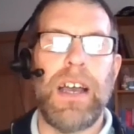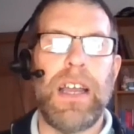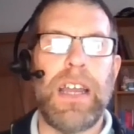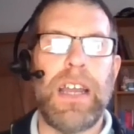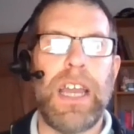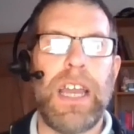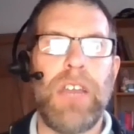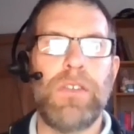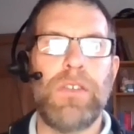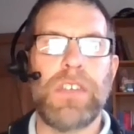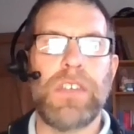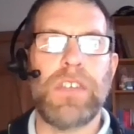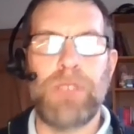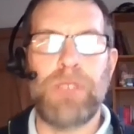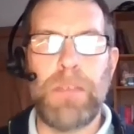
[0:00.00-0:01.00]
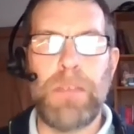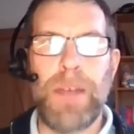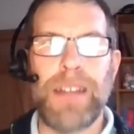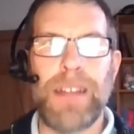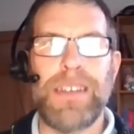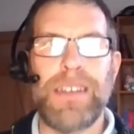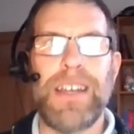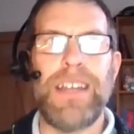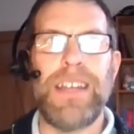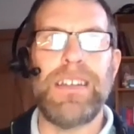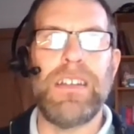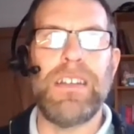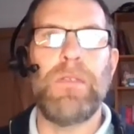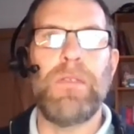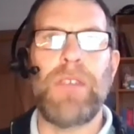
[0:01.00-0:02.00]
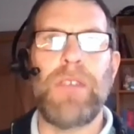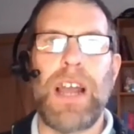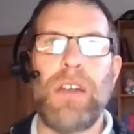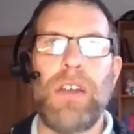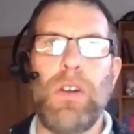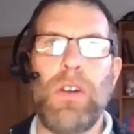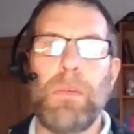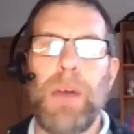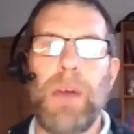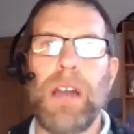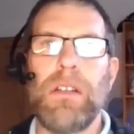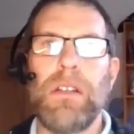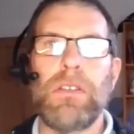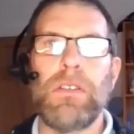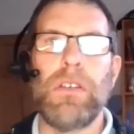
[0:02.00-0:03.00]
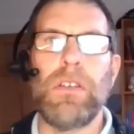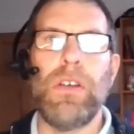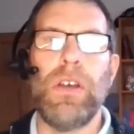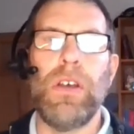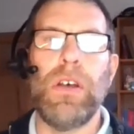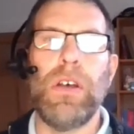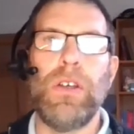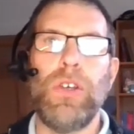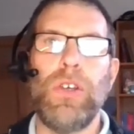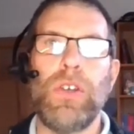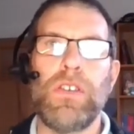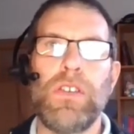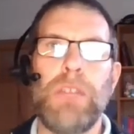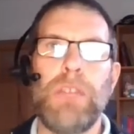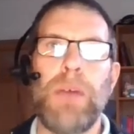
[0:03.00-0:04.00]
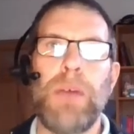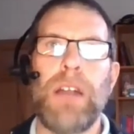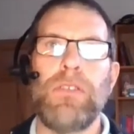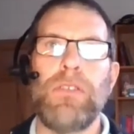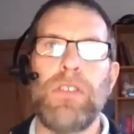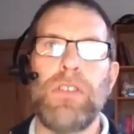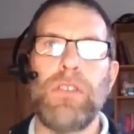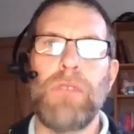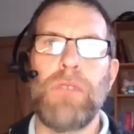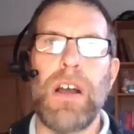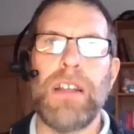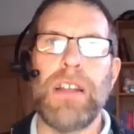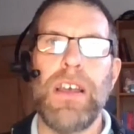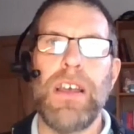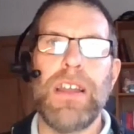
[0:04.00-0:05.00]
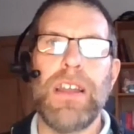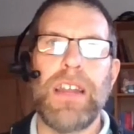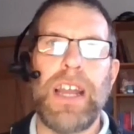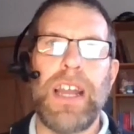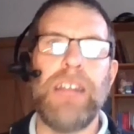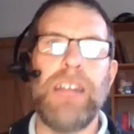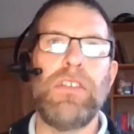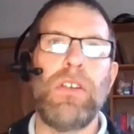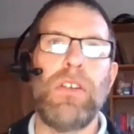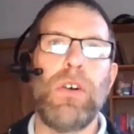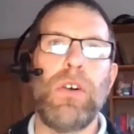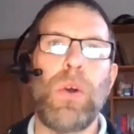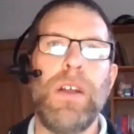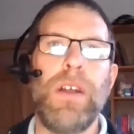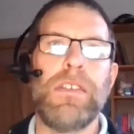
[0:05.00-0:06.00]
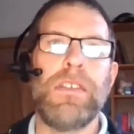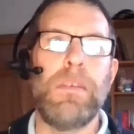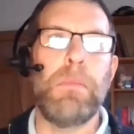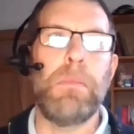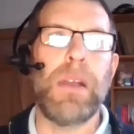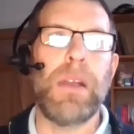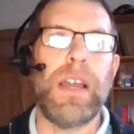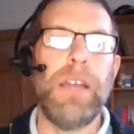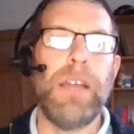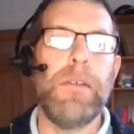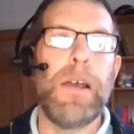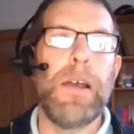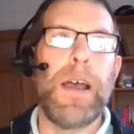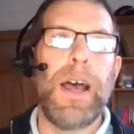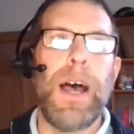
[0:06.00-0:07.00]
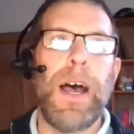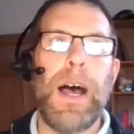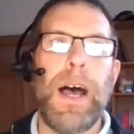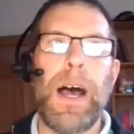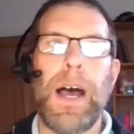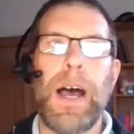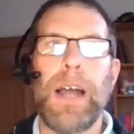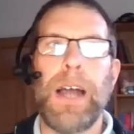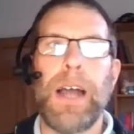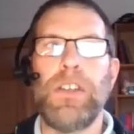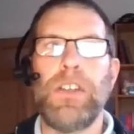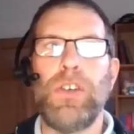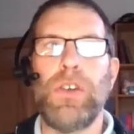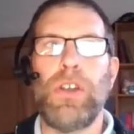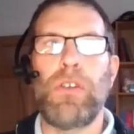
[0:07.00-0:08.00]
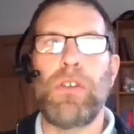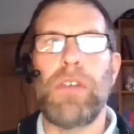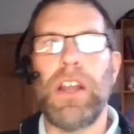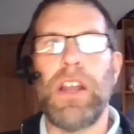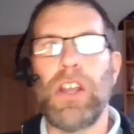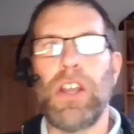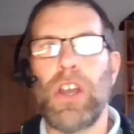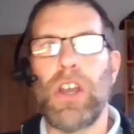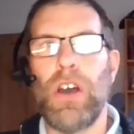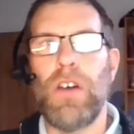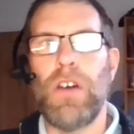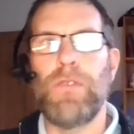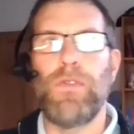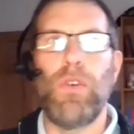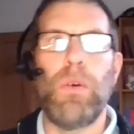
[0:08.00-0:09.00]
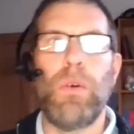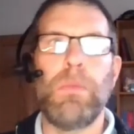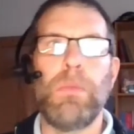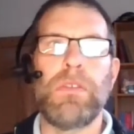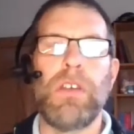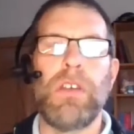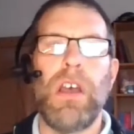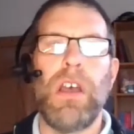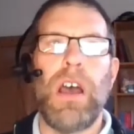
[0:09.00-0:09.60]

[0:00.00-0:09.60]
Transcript: And here you see pre-patinated flat lock panels. You can see the panels on the right. They interlock quite simply, and you can create curve forms